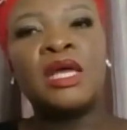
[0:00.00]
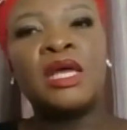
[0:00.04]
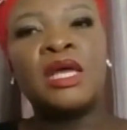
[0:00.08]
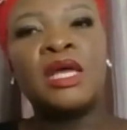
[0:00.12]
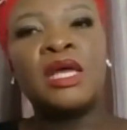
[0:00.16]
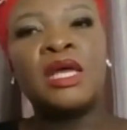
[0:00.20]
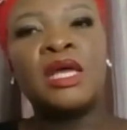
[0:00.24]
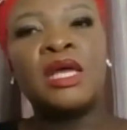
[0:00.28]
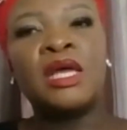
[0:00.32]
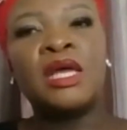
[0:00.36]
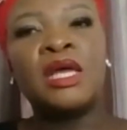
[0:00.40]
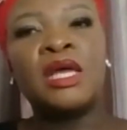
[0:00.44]

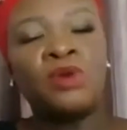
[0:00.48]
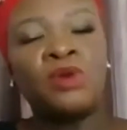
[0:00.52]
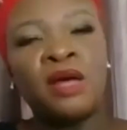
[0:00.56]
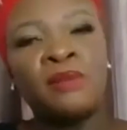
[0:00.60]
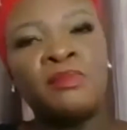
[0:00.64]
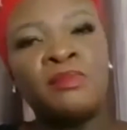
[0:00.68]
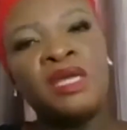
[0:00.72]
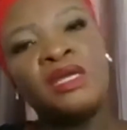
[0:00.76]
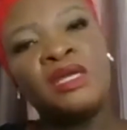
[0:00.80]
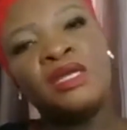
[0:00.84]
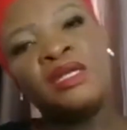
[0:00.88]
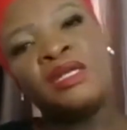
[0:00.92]
you are
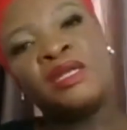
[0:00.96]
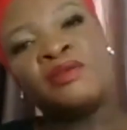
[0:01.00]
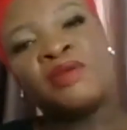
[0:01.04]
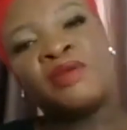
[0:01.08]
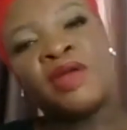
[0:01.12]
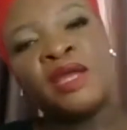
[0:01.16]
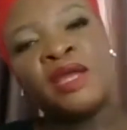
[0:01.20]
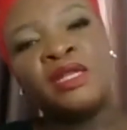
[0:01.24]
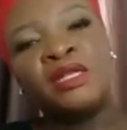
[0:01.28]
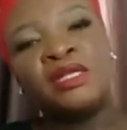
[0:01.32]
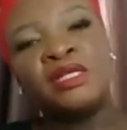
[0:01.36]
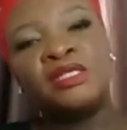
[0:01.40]
making the
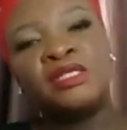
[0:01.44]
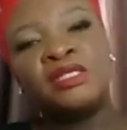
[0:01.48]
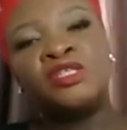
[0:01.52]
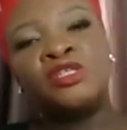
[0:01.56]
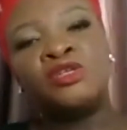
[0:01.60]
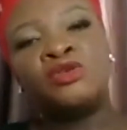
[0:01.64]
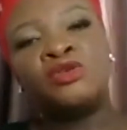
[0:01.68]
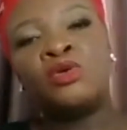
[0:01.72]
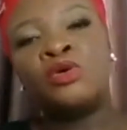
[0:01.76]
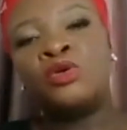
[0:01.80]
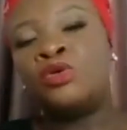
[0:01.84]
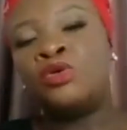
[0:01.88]
right
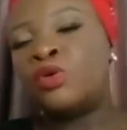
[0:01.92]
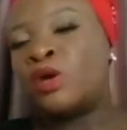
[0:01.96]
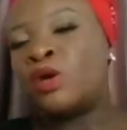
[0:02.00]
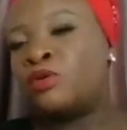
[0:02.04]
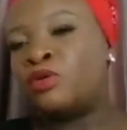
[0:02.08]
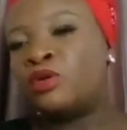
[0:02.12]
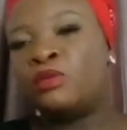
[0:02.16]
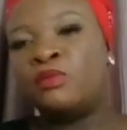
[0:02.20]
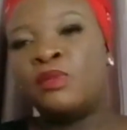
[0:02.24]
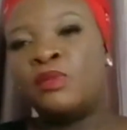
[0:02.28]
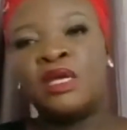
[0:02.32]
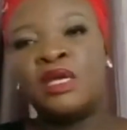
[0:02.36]
decision, or you are
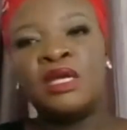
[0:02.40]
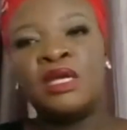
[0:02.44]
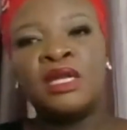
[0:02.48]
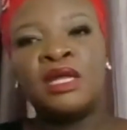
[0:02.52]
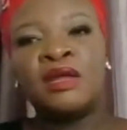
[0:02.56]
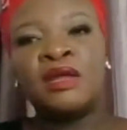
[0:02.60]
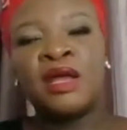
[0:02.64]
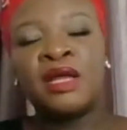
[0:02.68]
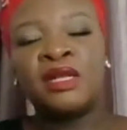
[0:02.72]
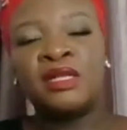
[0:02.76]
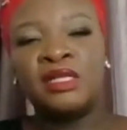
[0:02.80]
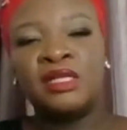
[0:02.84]
not making the
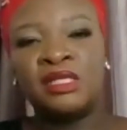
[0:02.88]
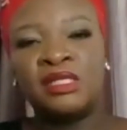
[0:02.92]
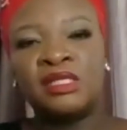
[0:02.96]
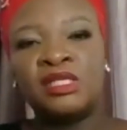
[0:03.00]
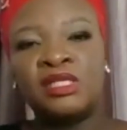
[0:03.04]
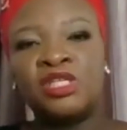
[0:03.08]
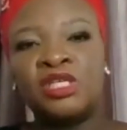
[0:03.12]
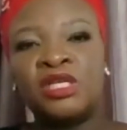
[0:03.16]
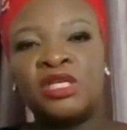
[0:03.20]
right decision.